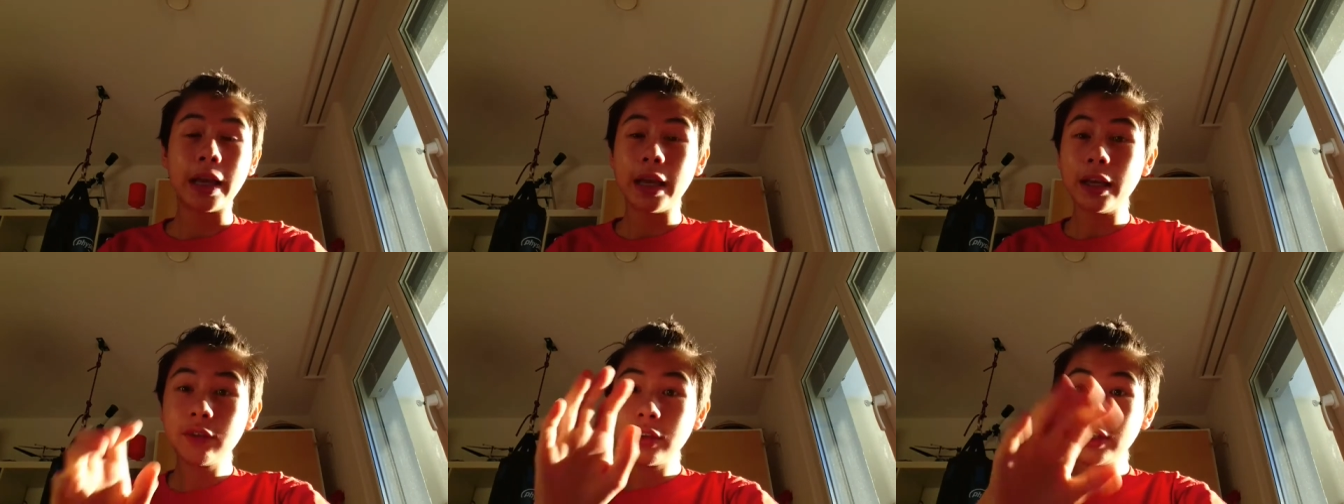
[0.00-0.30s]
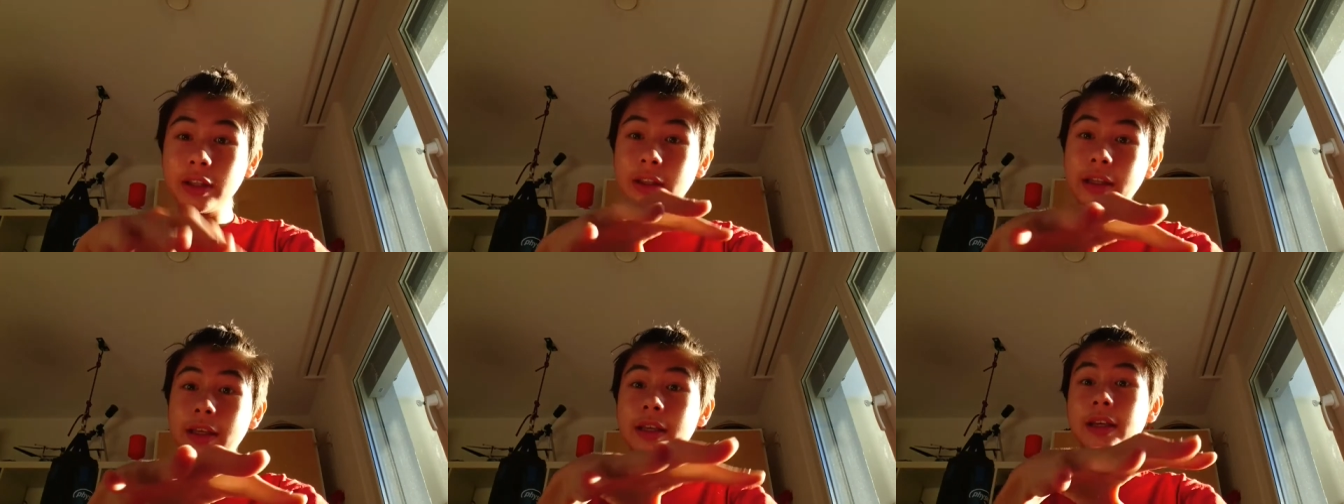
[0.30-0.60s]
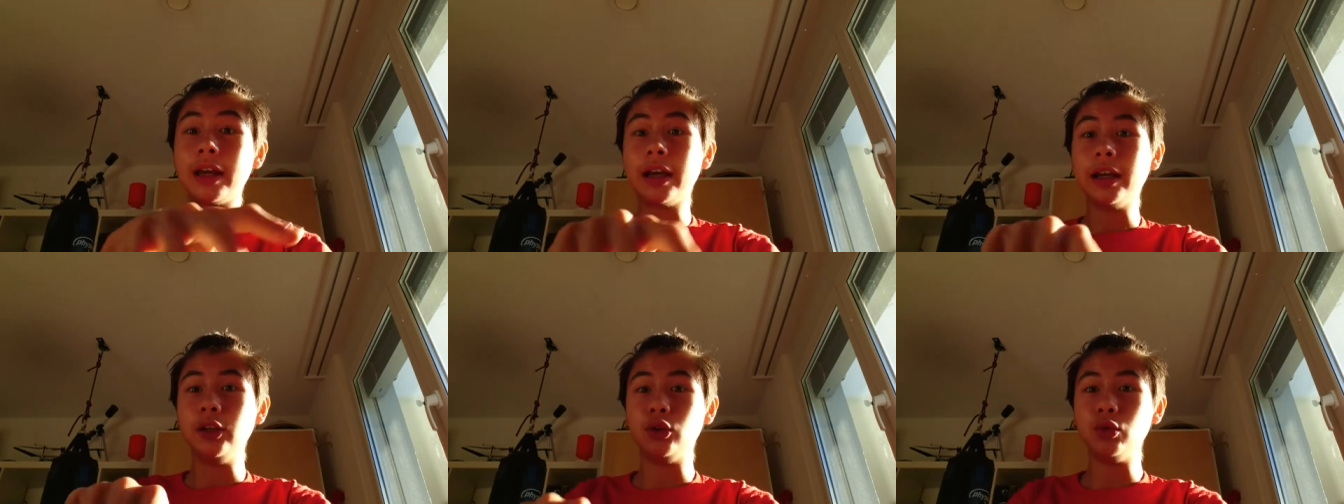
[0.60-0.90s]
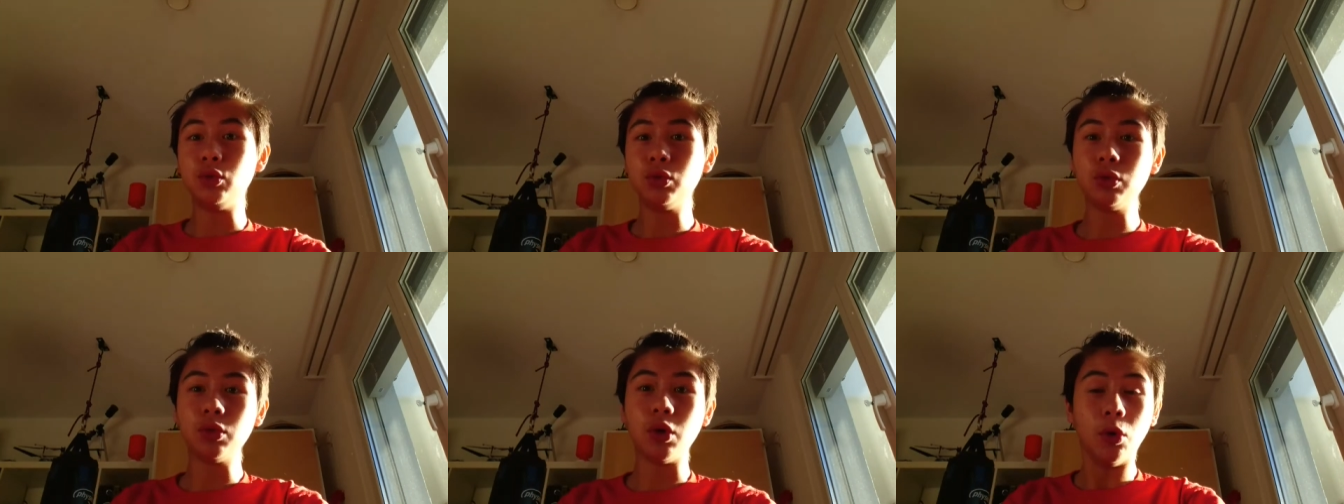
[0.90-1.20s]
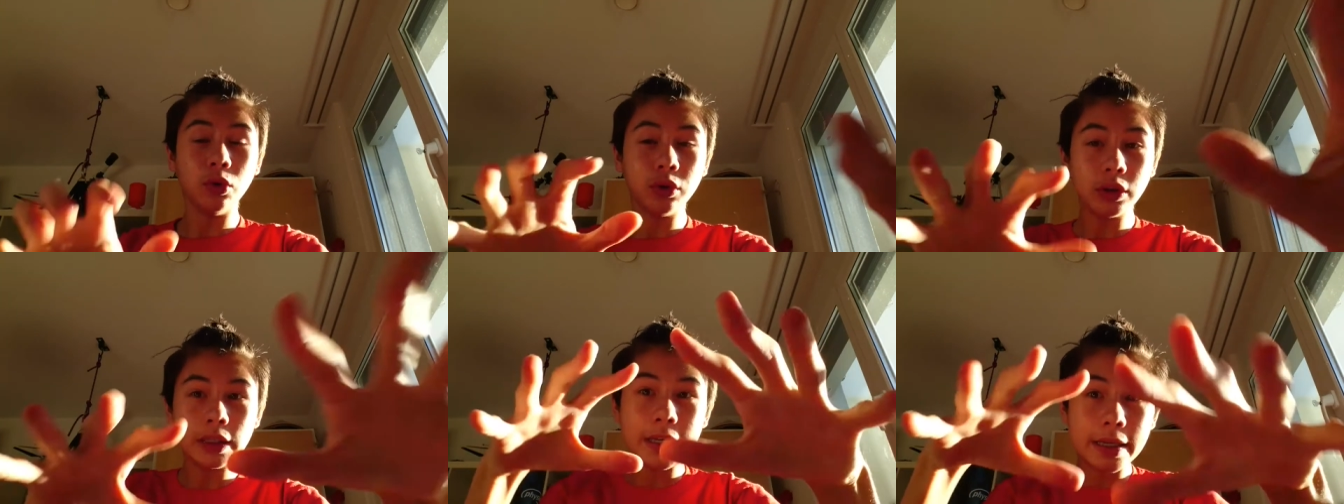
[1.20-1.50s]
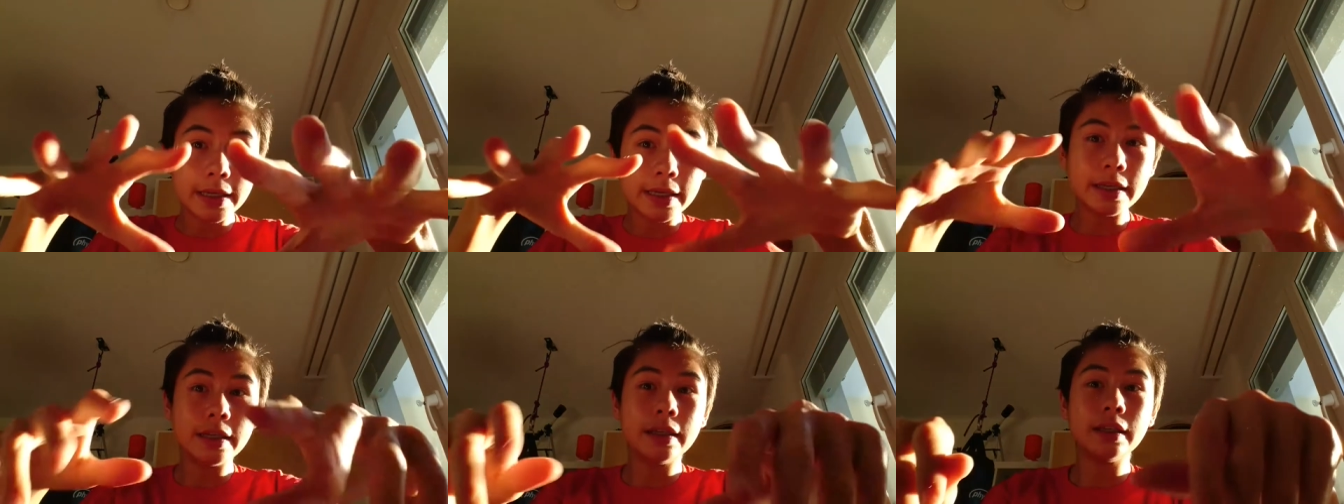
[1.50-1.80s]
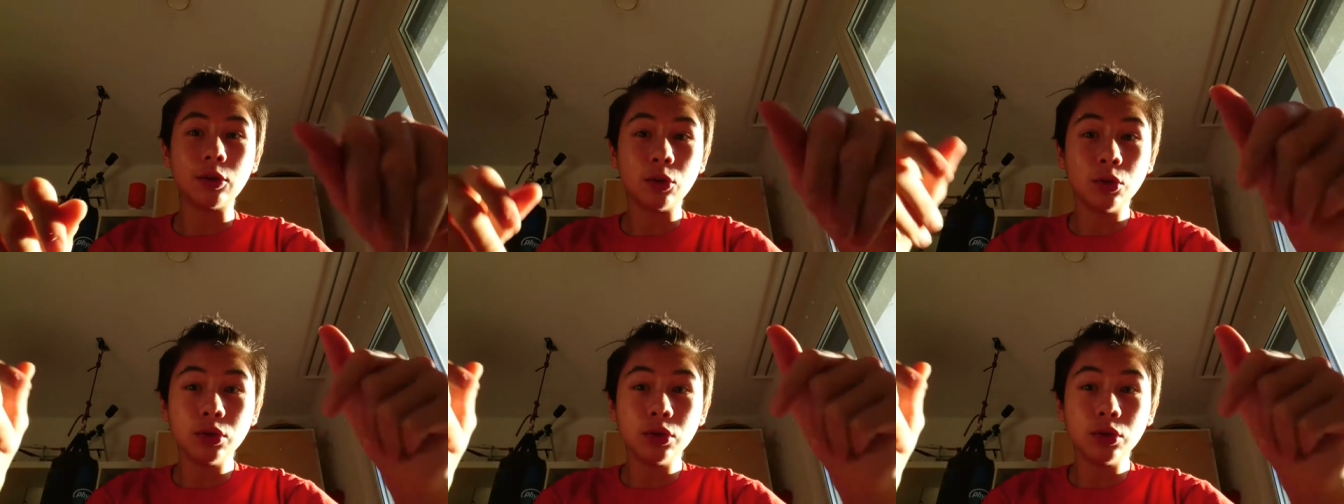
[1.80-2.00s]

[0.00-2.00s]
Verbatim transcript: everything I do on here,